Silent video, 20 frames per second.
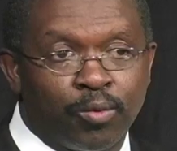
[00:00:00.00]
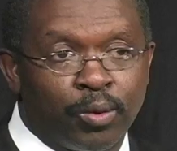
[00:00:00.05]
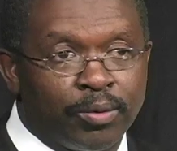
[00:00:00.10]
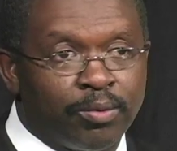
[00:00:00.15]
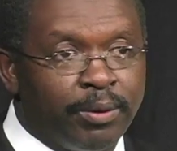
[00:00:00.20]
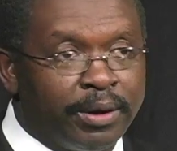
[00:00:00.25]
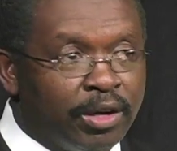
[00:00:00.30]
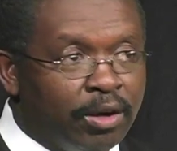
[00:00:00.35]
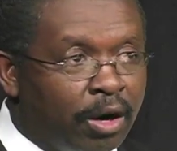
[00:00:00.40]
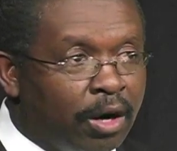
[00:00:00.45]
With
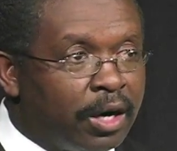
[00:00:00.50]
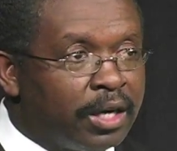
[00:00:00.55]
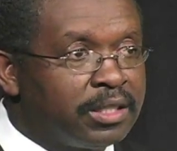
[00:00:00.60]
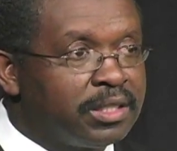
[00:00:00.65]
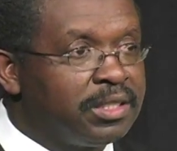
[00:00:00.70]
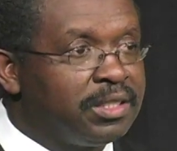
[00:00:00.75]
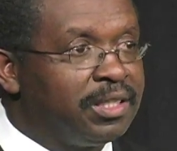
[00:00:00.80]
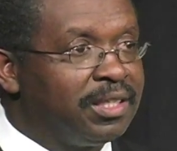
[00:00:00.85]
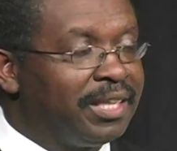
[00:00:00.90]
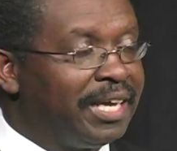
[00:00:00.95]

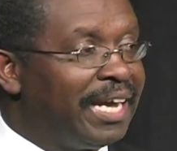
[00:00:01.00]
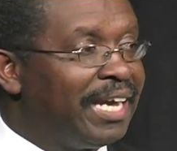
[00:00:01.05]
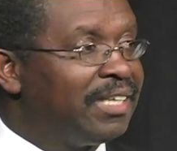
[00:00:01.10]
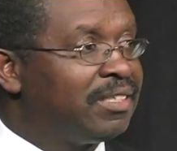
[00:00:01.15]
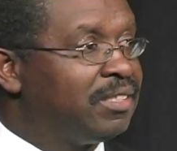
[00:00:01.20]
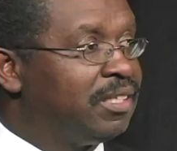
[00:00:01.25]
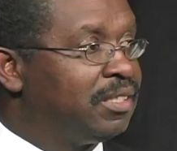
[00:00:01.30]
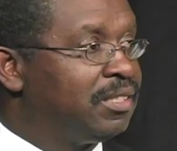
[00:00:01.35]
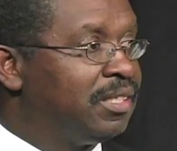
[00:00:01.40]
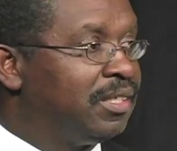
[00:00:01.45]
regards to that,
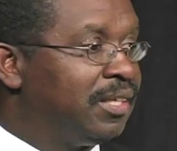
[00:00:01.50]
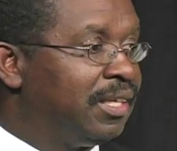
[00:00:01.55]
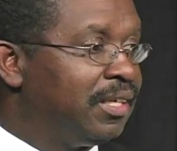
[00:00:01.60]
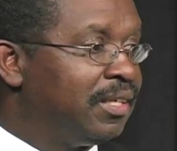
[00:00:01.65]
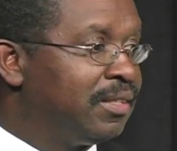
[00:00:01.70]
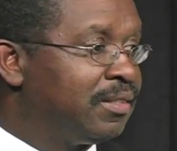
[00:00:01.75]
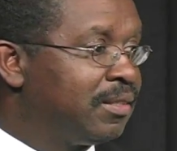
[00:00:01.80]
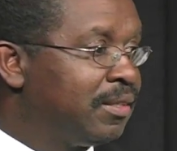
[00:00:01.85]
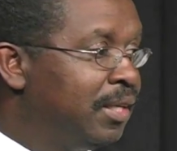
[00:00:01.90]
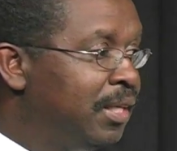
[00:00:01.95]
since it
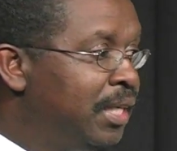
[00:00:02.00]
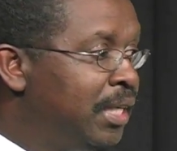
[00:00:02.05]
is